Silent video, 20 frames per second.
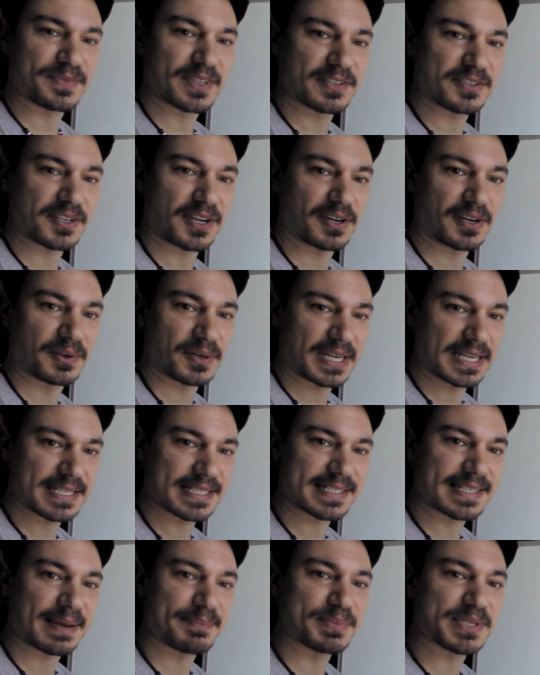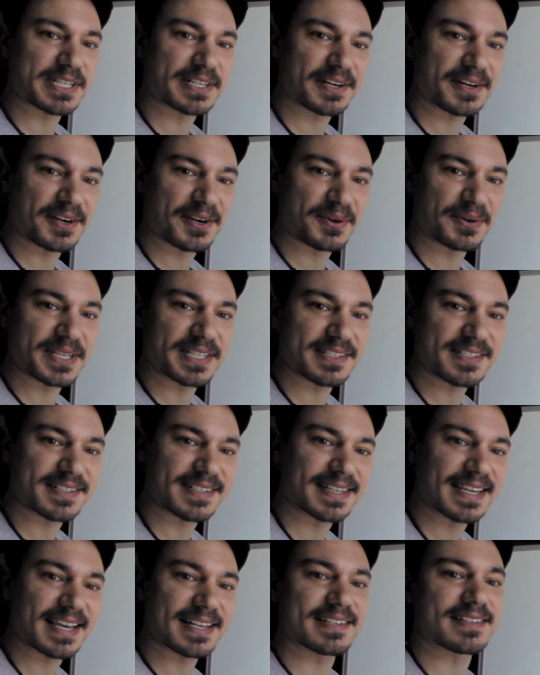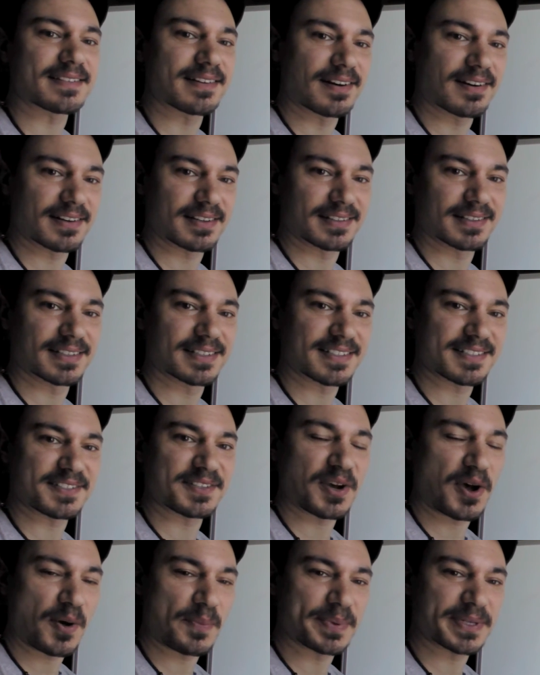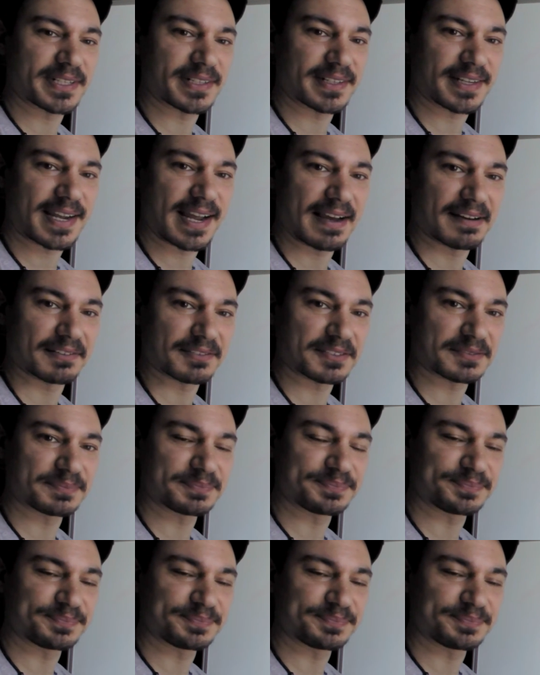So step 0 is to get started, is to open an account.